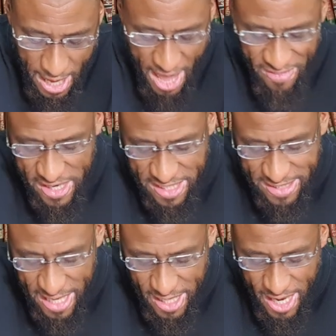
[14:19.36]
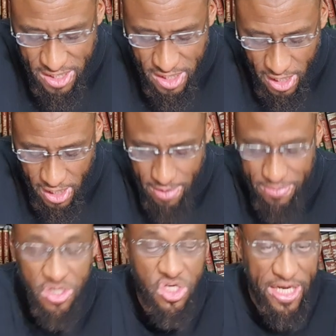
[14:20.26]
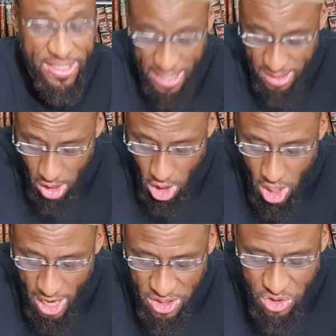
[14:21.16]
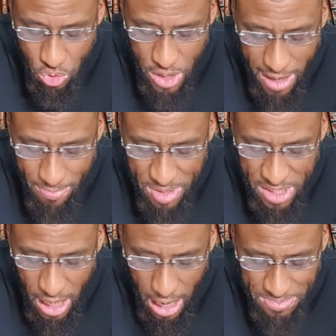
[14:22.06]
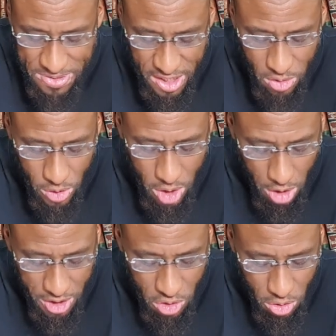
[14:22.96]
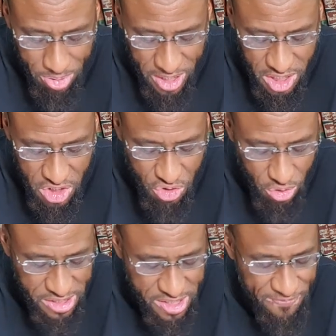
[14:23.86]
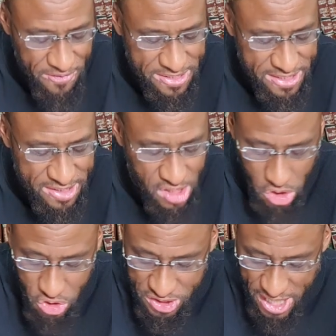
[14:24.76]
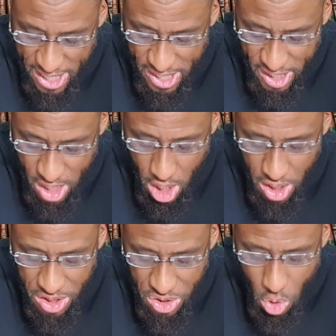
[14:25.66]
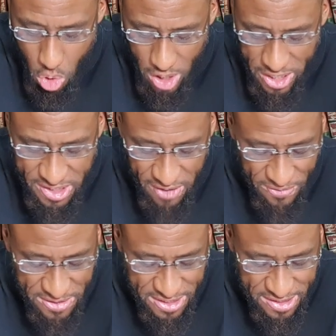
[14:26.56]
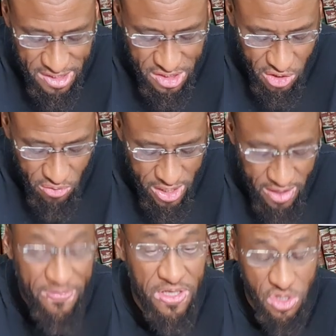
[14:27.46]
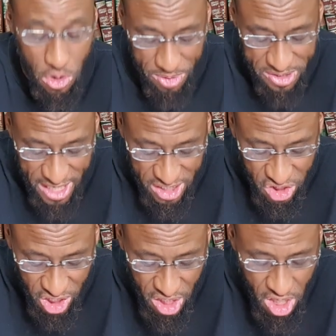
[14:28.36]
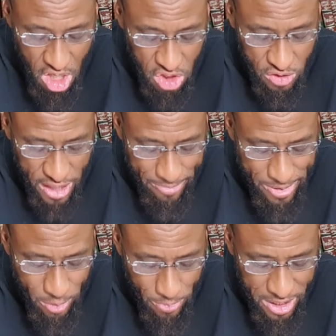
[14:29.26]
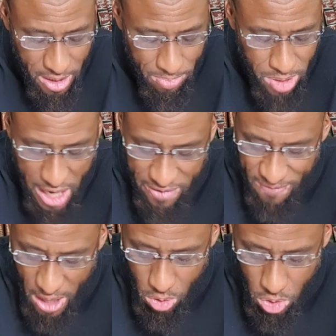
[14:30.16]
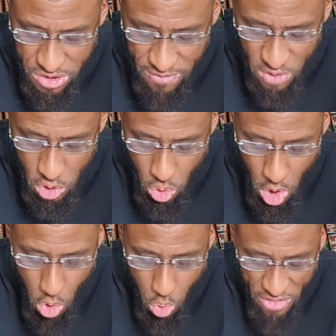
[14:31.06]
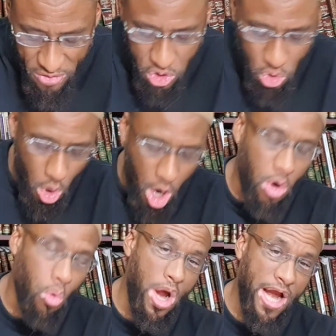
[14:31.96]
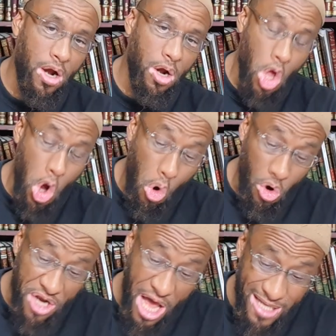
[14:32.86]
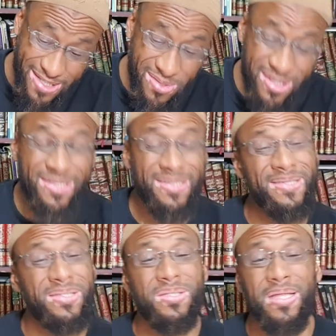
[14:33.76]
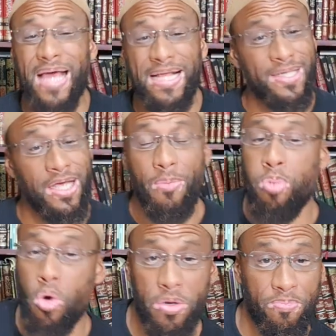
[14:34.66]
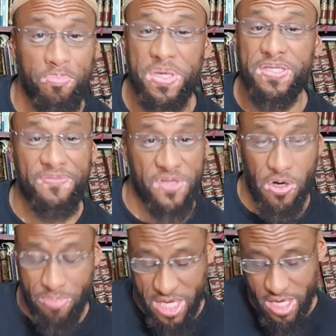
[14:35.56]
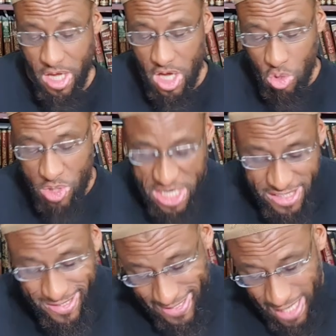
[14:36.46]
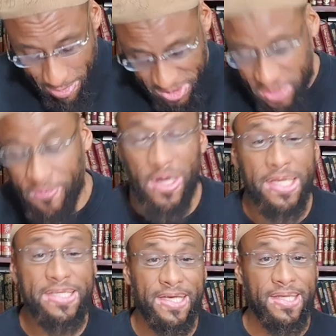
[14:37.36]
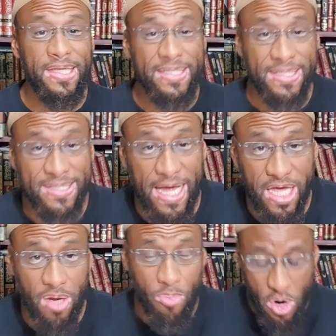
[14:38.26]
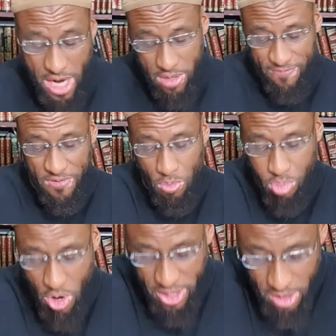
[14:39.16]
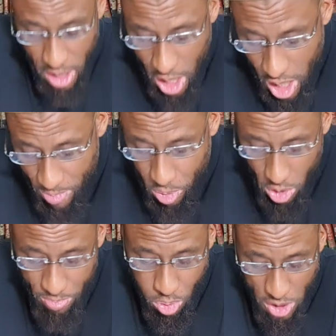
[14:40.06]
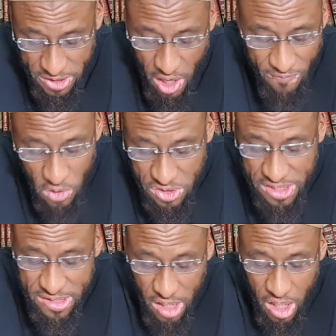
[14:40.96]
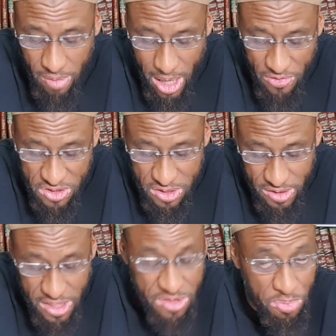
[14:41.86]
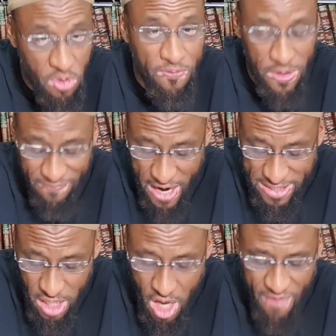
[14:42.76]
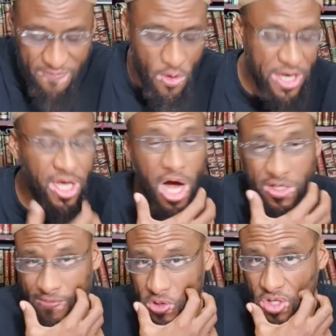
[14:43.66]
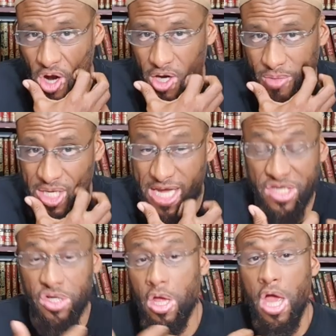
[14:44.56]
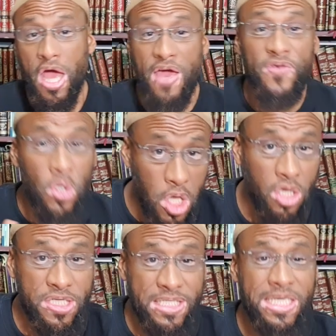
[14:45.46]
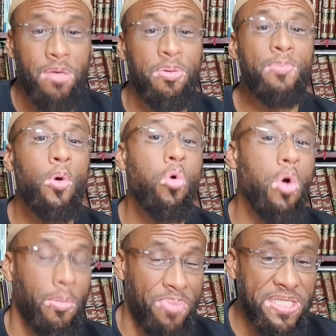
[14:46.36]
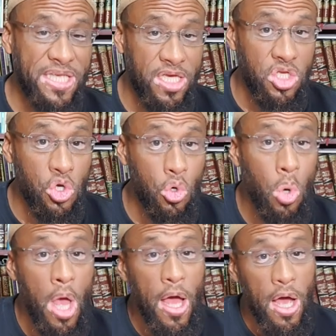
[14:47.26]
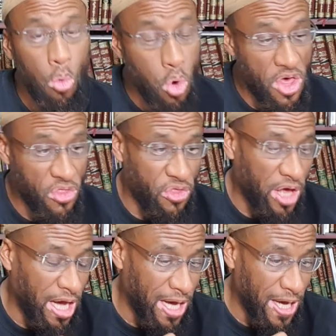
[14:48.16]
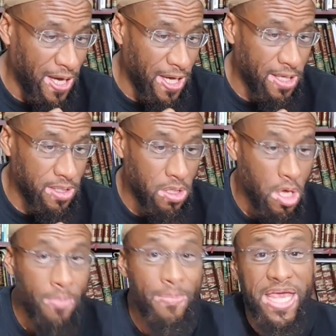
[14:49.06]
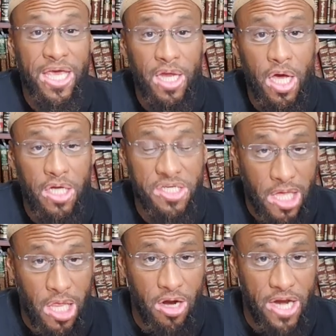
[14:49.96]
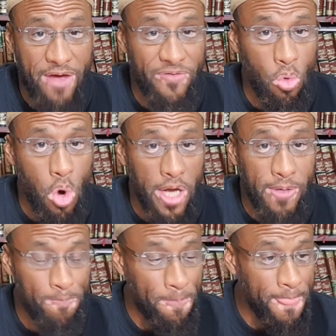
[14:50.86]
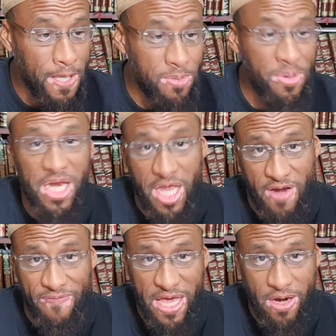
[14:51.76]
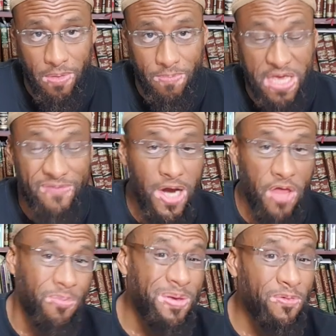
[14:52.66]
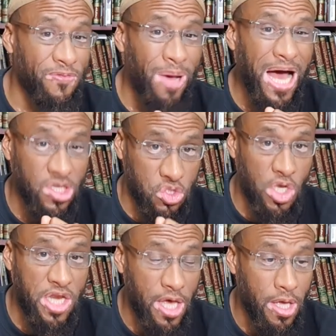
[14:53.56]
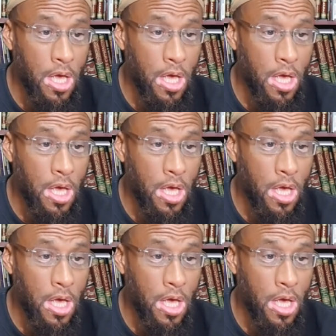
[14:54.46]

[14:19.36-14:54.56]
And then he said, and uh, the sheikh said, And do not be obstinate regarding your opinion during differences in understanding, nor in differences in degree of interpretation, so that people become blind followers of you, whether you are aware or not. So this is that's an important piece of tarbiyah. We need to stop just for at least at least a second and point out a few point important points. First, he's talking about this his beautiful advice of avoiding controversy and argumentation. If you look to see the people who are busying you with uh, making uh, declaring everyone to be an innovator, even other people from Ahl Sunnah,